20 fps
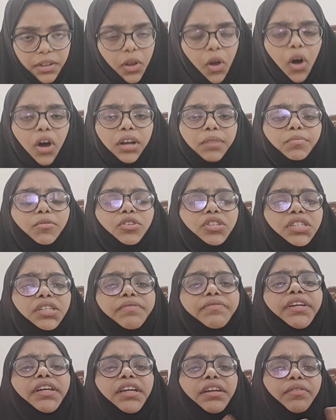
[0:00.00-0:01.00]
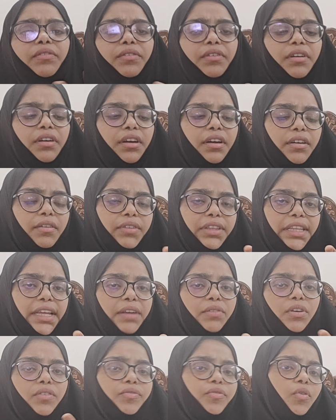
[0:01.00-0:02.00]
almost
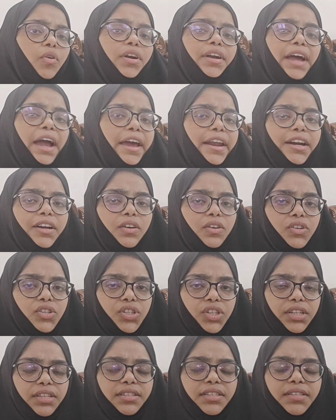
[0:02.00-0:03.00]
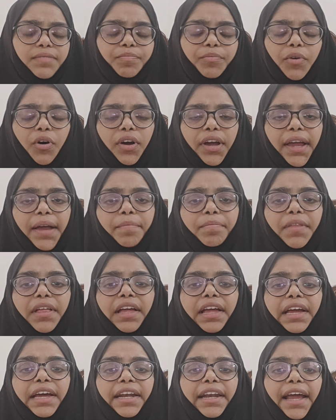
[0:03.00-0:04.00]
there were 4 direct questions. Okay.
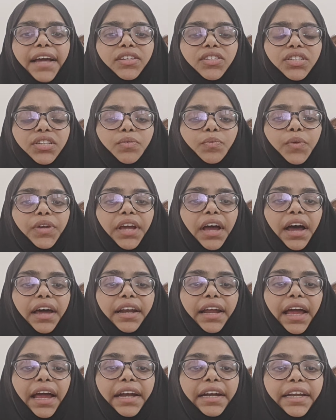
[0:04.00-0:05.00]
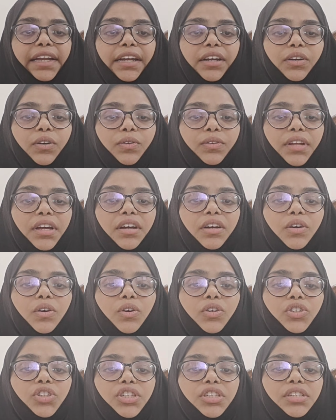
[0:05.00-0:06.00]
Next we are heading to the
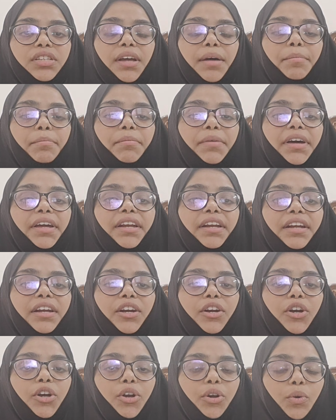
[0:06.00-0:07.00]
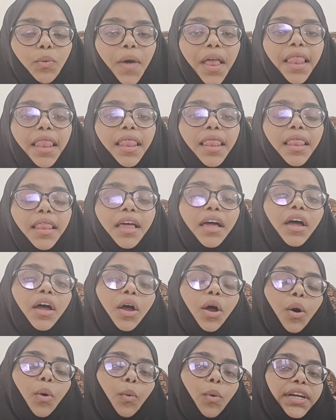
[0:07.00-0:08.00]
question number 12.
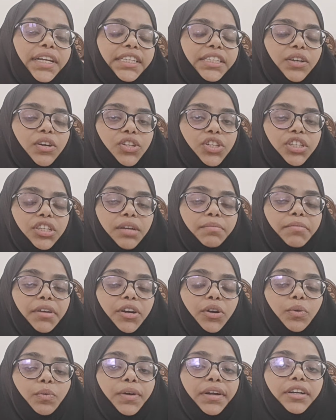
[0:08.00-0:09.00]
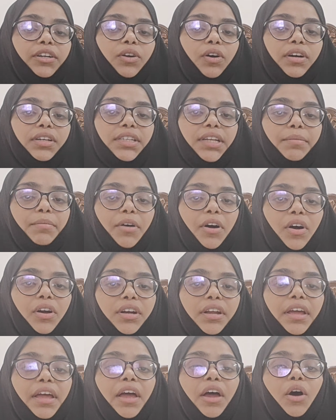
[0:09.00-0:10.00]
What is question number 12 talks
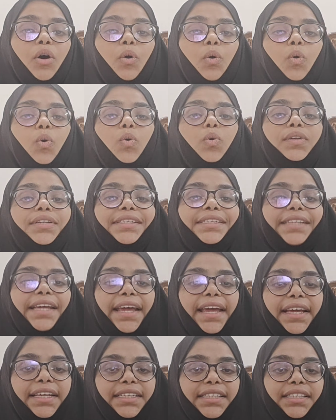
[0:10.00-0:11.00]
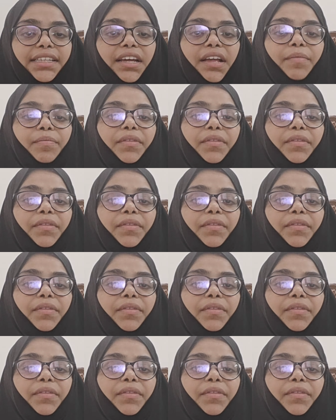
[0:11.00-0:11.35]
about? Who says